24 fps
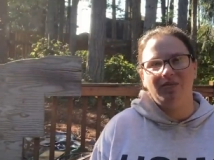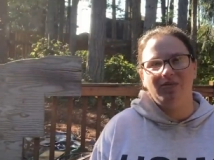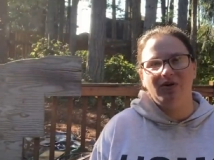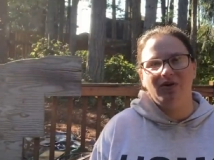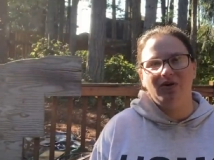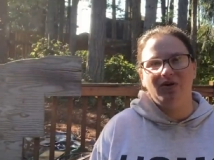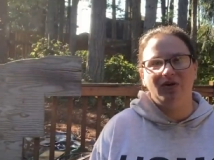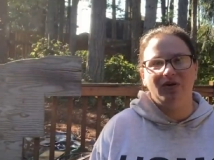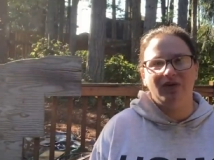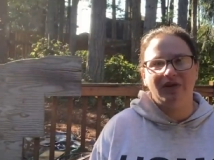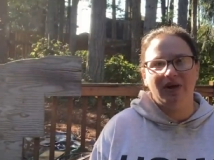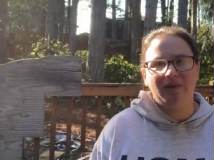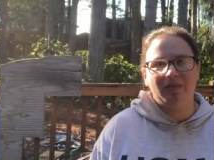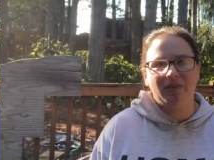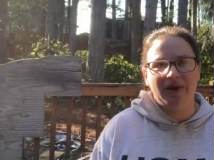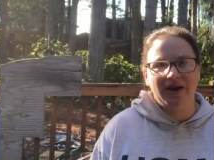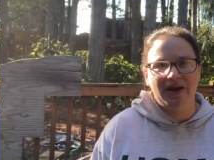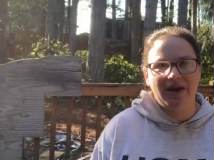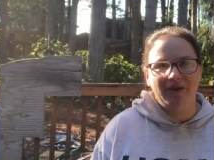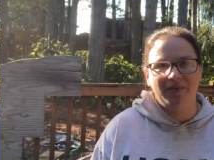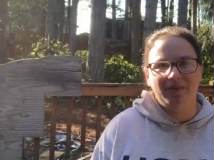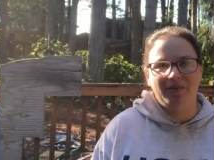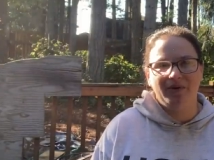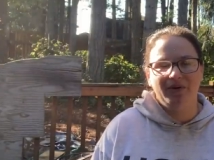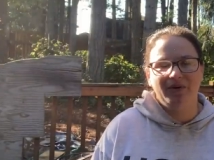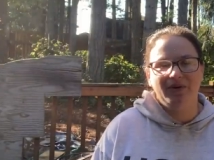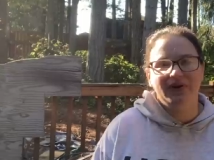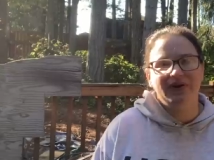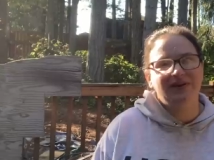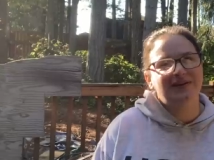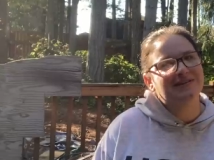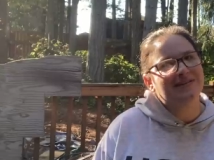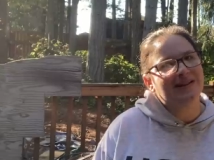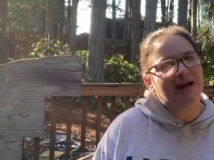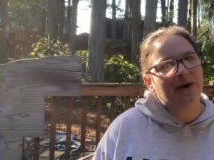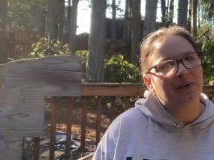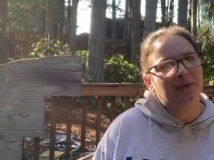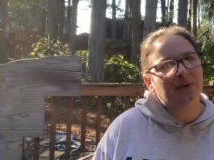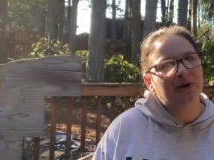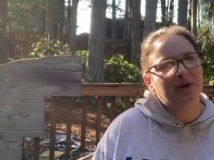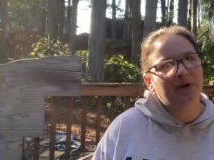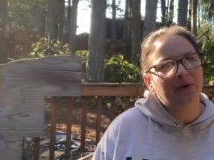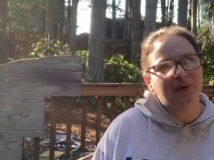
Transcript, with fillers: you know that my neighborhood is loud and